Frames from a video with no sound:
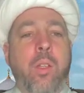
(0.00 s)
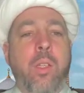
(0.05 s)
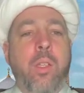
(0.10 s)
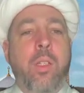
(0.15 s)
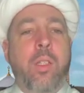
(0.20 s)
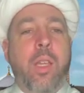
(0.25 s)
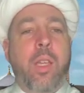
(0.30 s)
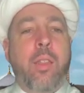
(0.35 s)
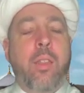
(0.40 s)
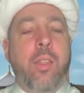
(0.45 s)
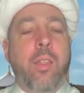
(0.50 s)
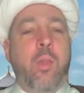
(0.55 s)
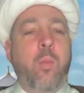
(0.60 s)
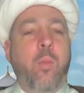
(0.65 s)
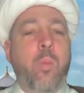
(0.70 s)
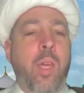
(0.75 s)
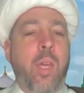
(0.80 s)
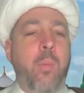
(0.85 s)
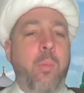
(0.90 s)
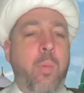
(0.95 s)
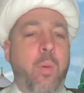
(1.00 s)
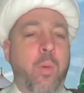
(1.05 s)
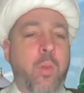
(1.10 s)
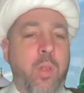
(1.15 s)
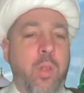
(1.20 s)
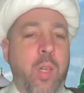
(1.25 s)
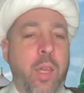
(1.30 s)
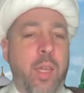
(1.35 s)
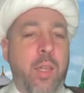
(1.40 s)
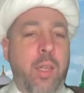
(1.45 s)
He say this may
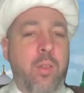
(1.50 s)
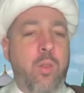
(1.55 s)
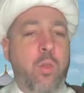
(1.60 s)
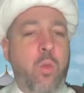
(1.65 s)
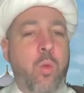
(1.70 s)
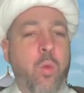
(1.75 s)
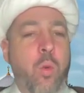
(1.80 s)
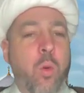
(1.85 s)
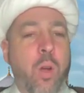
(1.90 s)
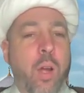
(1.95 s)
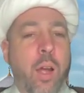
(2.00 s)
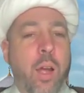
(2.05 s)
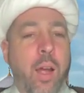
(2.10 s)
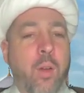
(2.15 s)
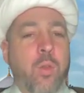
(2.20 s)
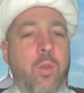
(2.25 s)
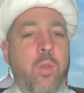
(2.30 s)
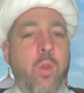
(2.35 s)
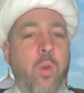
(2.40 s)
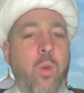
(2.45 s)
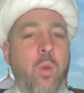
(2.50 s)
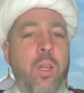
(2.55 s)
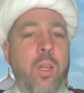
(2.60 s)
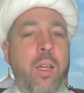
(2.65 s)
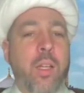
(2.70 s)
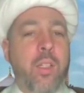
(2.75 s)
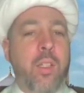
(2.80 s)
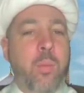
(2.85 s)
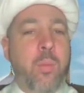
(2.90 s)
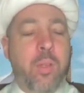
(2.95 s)
pertain to household
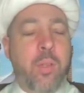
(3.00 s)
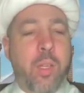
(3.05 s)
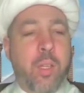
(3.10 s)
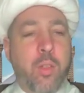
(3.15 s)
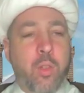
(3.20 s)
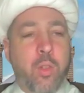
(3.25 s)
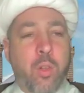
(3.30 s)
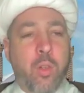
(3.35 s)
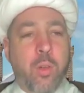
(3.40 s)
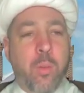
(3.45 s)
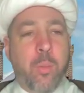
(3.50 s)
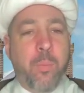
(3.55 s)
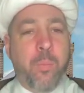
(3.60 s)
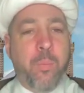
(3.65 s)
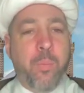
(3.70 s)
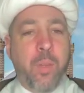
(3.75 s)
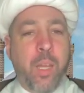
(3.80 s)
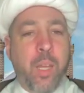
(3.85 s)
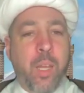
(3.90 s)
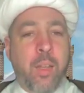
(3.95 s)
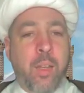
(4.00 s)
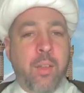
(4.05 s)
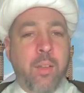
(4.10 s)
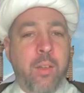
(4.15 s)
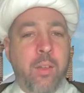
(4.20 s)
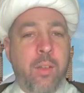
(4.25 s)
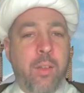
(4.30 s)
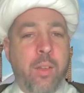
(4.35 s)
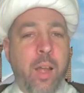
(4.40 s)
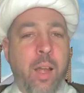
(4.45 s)
expenditure
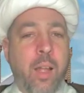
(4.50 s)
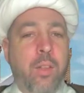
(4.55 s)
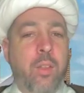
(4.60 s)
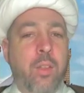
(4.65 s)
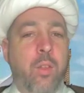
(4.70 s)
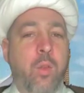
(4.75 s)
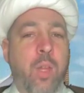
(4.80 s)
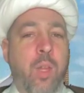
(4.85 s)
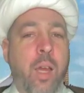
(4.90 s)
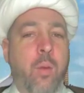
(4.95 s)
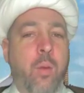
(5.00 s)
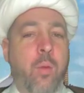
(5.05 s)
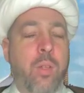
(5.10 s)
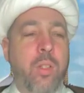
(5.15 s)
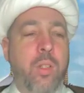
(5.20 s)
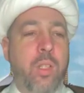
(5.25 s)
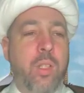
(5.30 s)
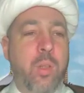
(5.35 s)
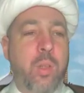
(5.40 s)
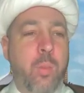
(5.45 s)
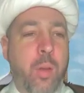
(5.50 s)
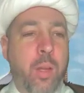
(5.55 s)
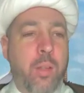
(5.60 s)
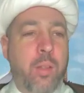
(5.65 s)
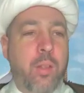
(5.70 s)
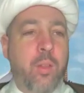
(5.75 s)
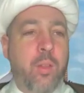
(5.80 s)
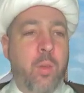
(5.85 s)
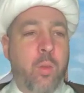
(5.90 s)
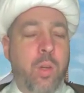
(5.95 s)
and not to that which is
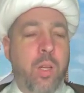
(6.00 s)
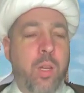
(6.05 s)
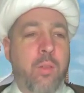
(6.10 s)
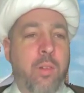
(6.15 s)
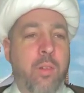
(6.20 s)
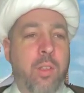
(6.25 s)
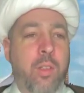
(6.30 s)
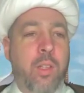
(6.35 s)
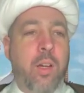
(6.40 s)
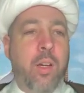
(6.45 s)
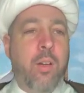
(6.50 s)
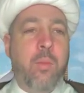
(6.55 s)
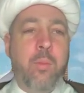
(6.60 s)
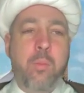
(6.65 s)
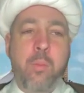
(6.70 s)
spent in the way of Allah.